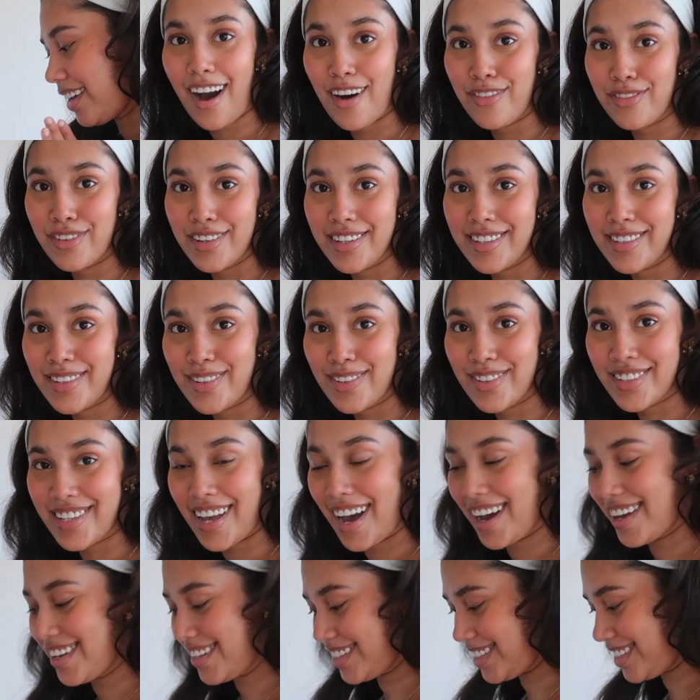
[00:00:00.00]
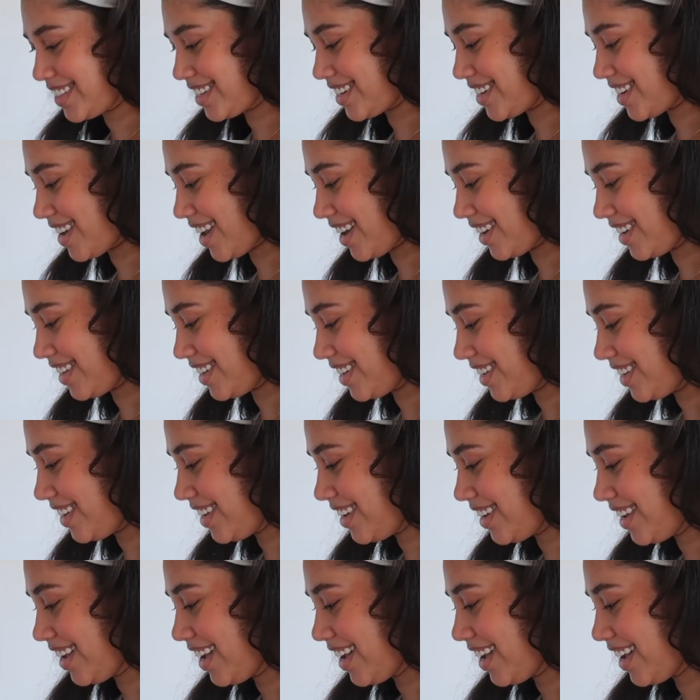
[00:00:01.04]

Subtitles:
Our first dosa is ready.